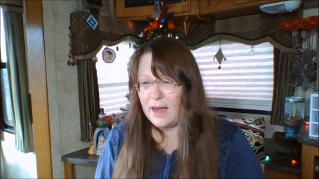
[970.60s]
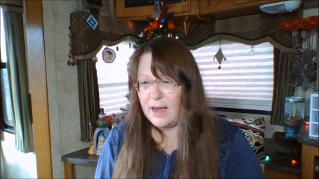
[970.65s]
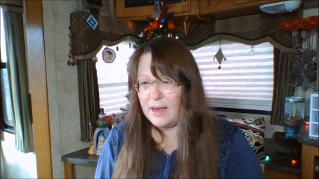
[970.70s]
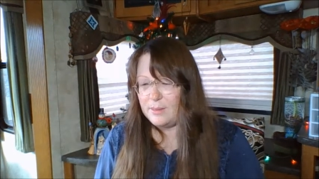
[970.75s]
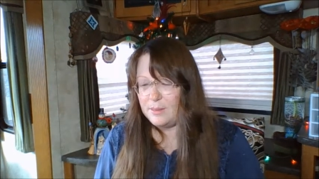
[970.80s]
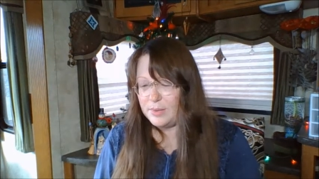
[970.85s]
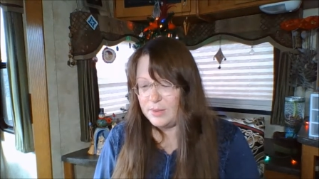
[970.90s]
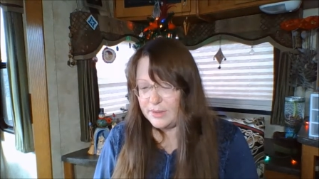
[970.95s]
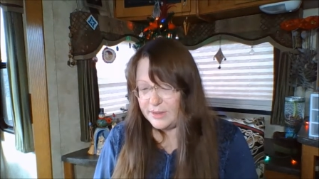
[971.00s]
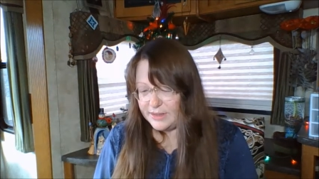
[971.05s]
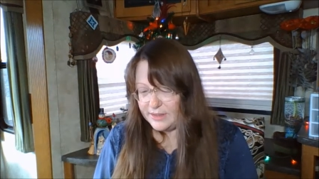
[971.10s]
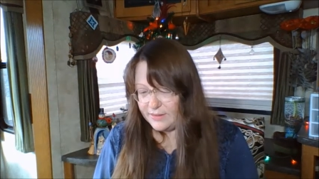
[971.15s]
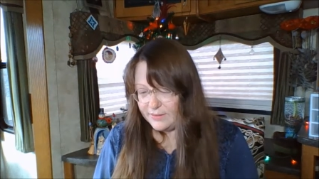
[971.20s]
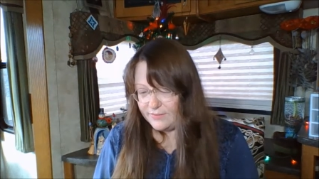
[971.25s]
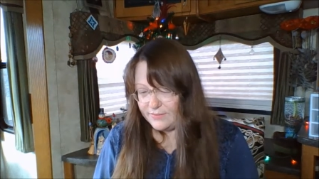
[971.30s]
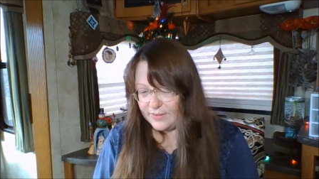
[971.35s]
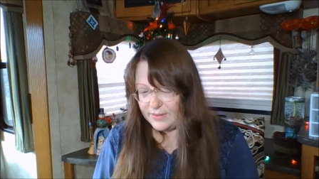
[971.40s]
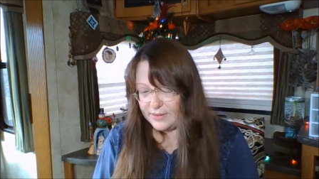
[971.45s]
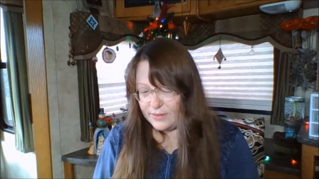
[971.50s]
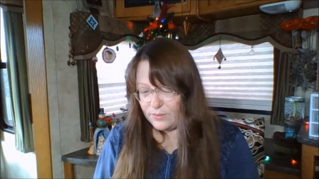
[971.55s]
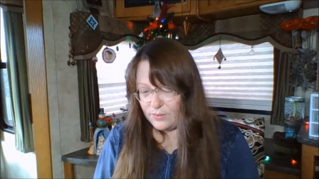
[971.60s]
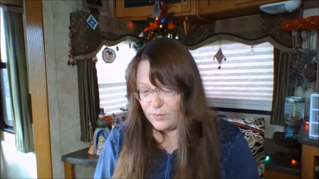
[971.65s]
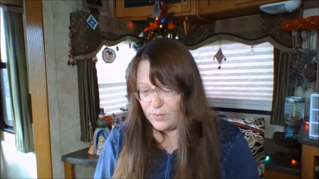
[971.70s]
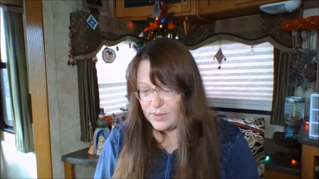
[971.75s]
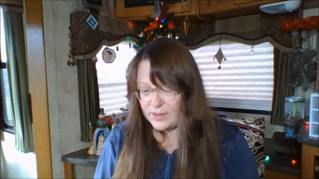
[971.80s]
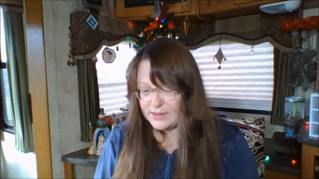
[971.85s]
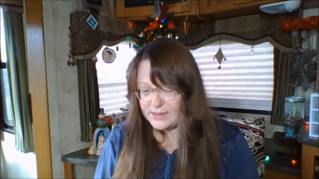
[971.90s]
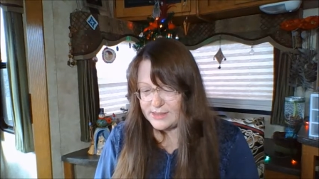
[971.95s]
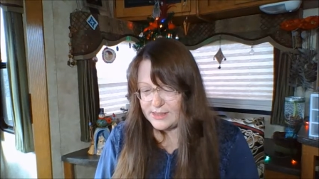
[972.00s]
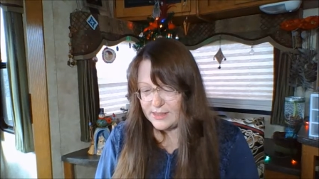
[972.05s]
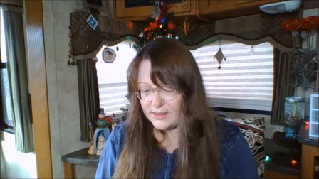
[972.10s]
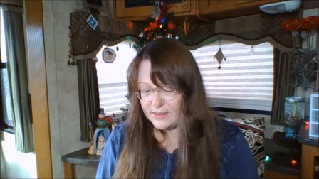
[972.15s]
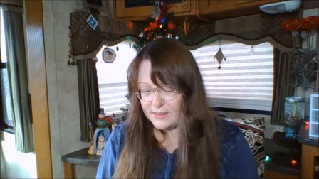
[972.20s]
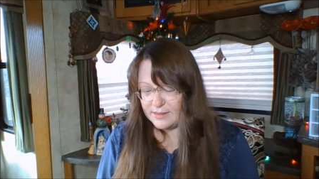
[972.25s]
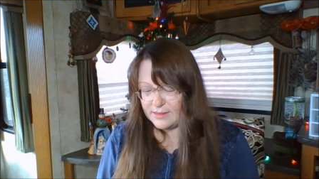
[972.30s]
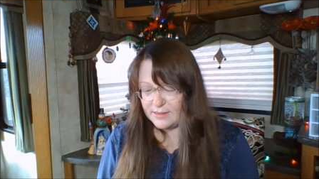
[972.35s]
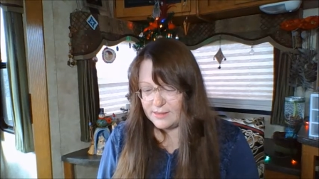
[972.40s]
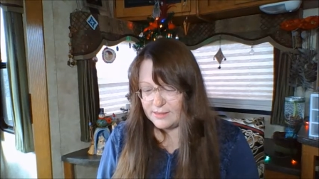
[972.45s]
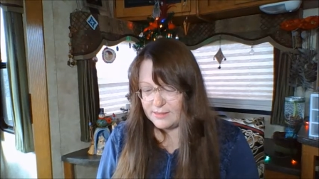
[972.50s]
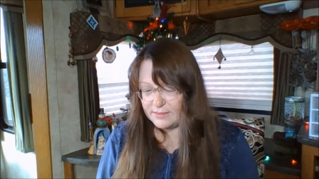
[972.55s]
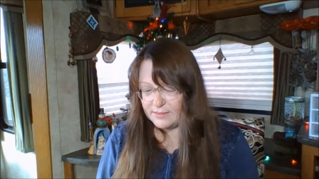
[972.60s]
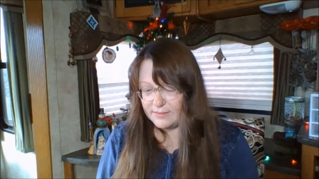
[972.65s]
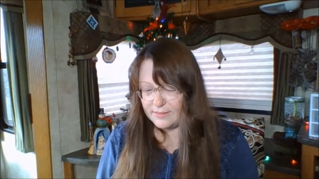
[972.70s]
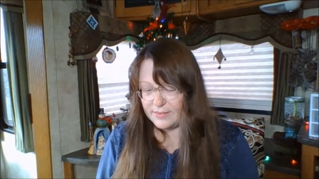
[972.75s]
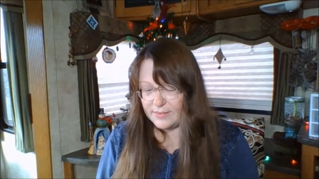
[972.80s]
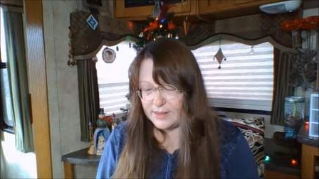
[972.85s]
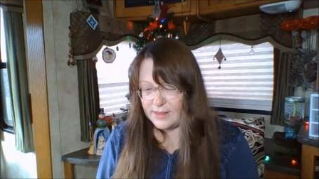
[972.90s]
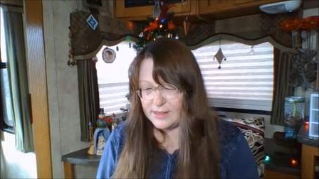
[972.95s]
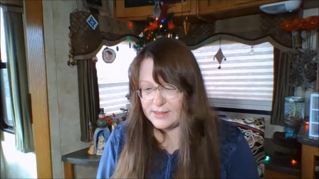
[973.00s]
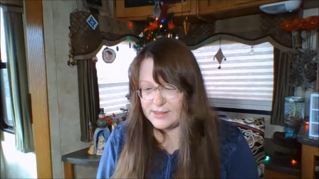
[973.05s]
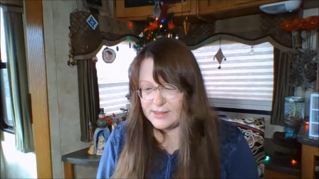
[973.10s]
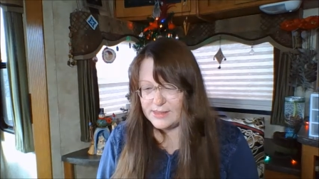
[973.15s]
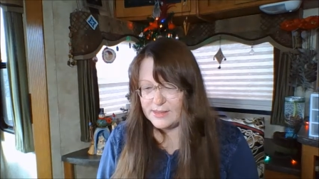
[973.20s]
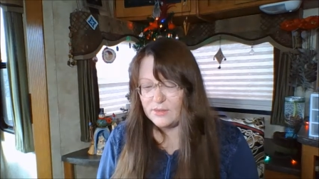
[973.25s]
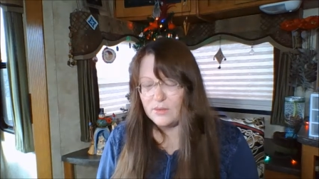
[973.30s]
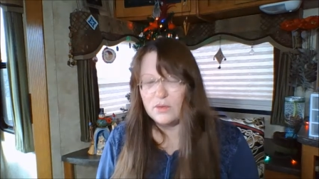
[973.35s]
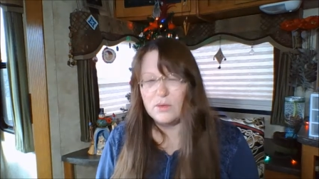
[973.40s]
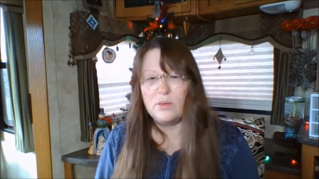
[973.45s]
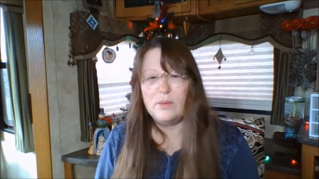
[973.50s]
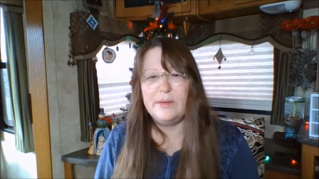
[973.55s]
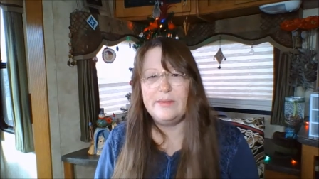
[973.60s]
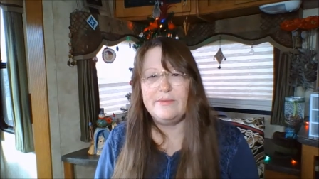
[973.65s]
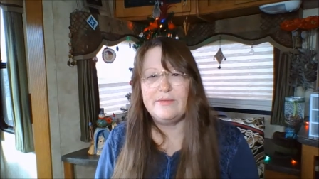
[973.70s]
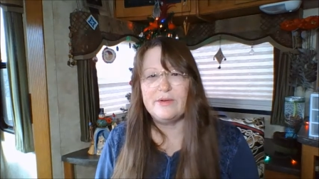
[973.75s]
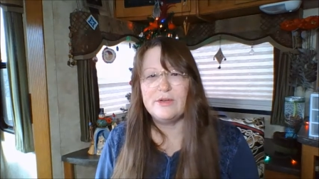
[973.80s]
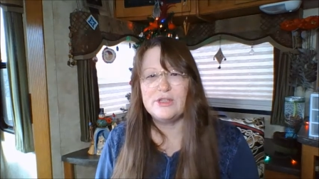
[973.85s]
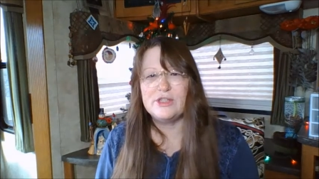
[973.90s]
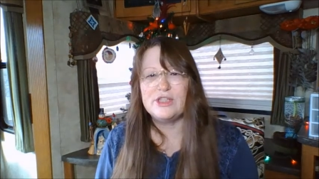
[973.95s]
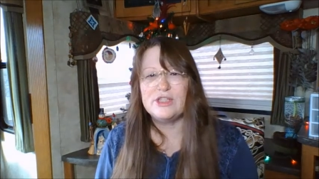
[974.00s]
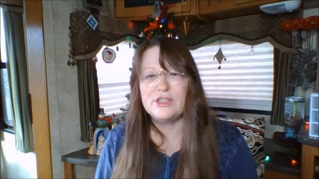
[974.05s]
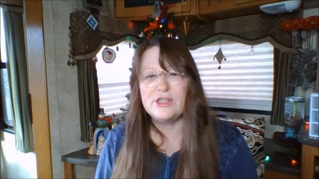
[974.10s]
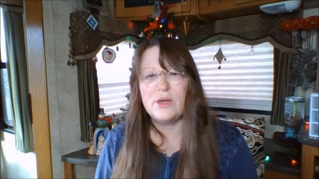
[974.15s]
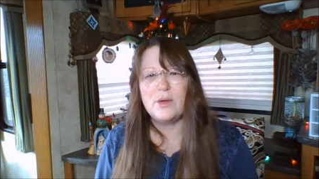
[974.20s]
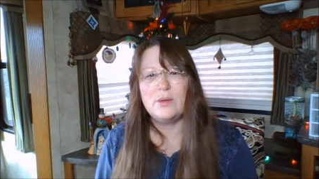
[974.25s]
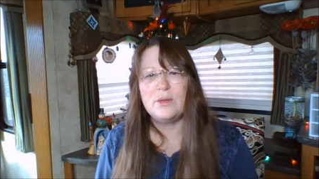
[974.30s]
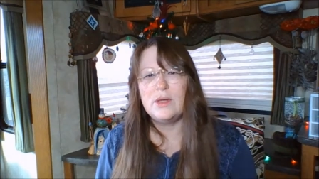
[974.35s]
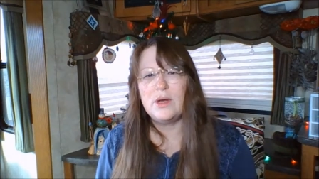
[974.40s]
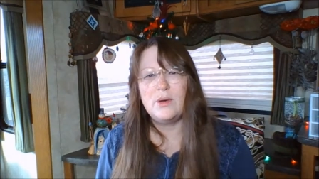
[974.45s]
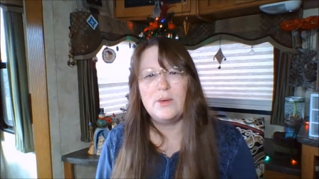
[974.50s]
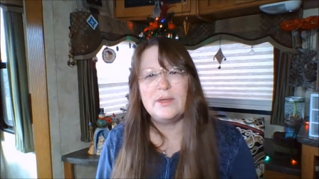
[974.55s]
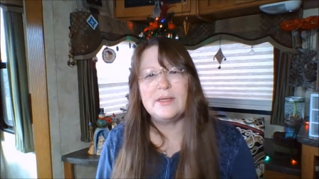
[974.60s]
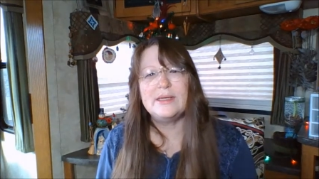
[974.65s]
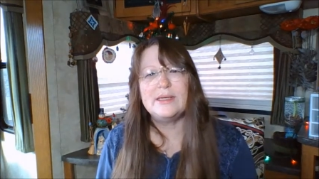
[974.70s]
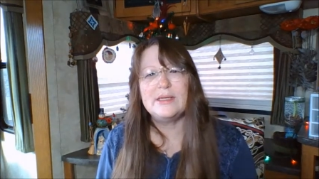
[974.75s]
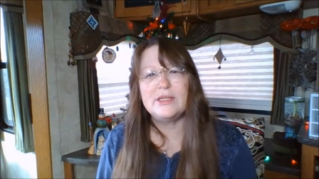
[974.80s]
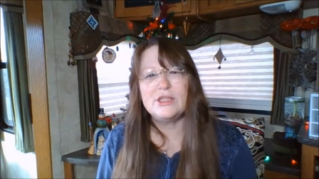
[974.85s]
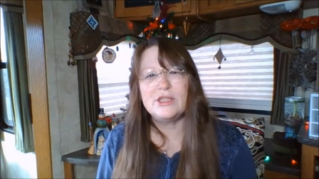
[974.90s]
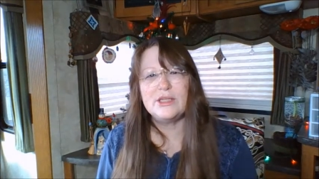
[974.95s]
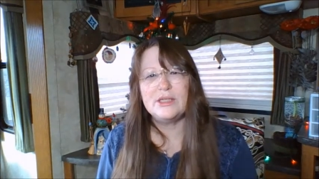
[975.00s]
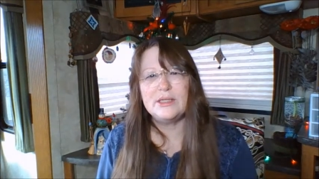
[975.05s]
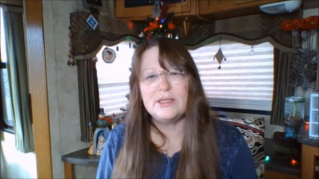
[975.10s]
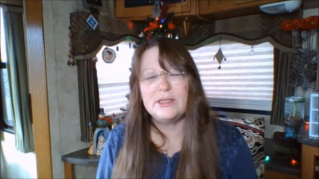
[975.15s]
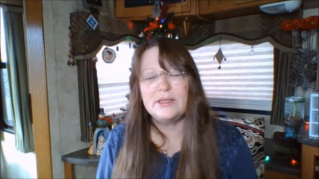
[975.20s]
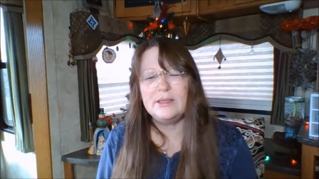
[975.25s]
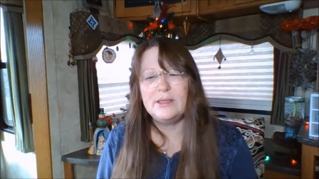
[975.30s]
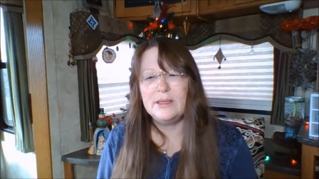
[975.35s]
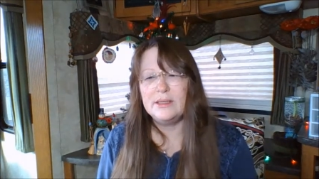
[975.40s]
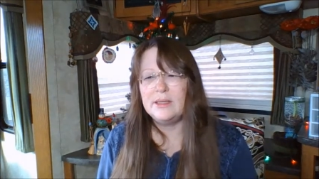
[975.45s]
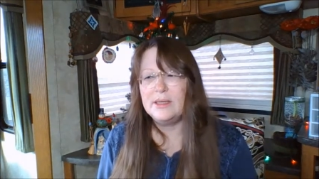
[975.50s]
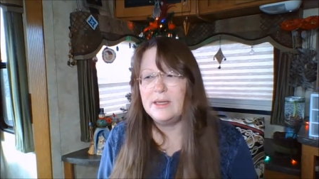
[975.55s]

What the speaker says: I believe it was a Silk Weaver Solo Edition.